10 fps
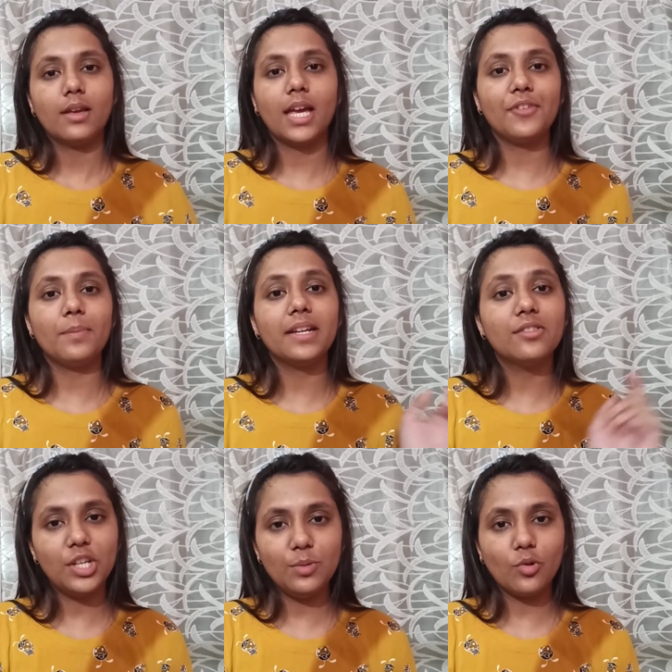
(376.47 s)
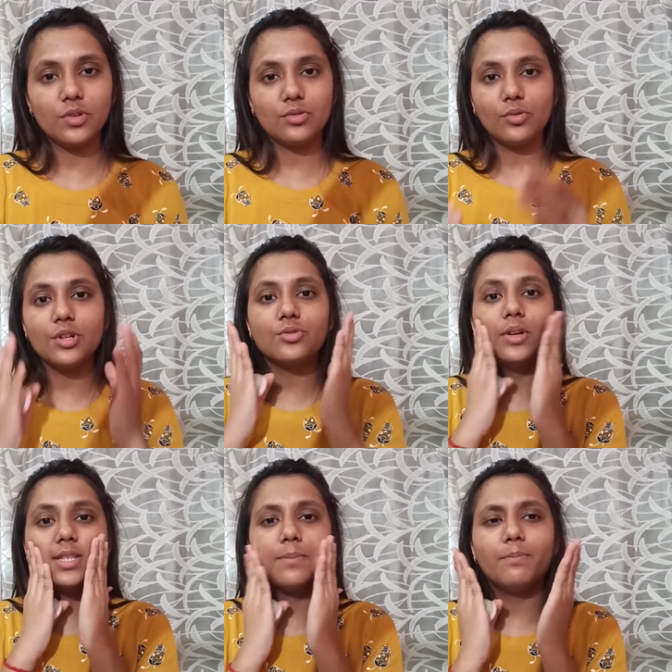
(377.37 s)
I've applied cream over the toner, so
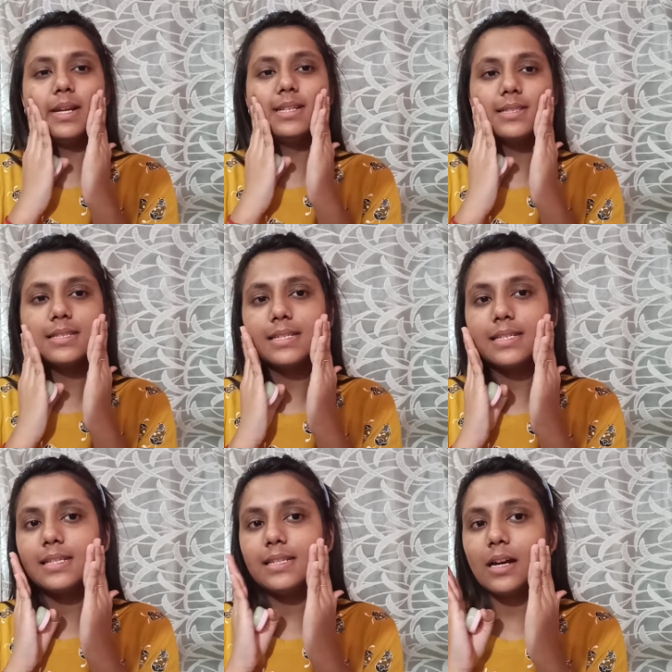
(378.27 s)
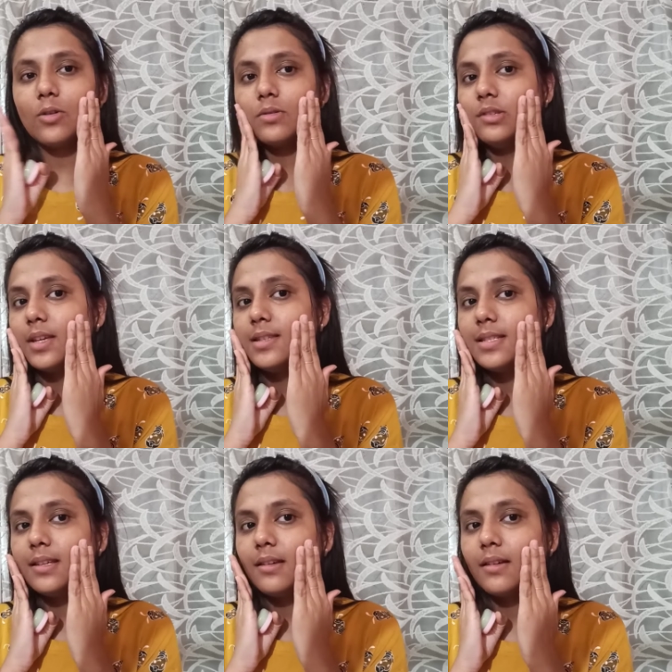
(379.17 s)
it's a bit sticky now, you can
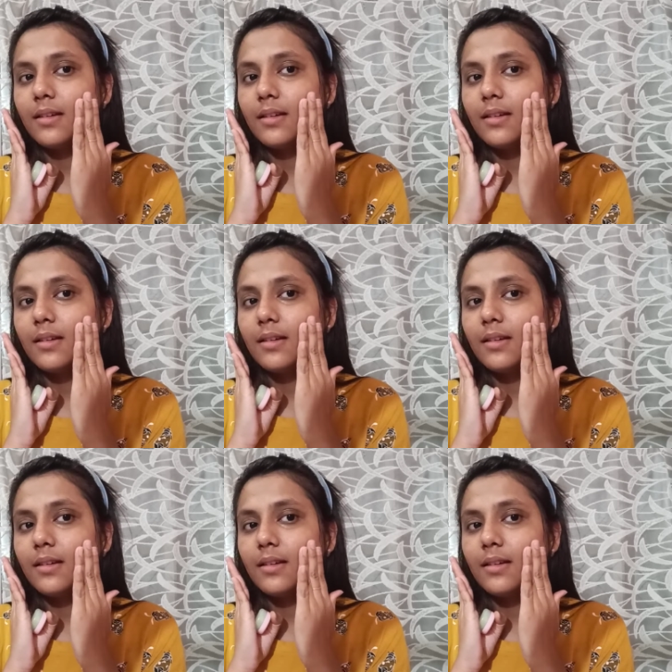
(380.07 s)
see.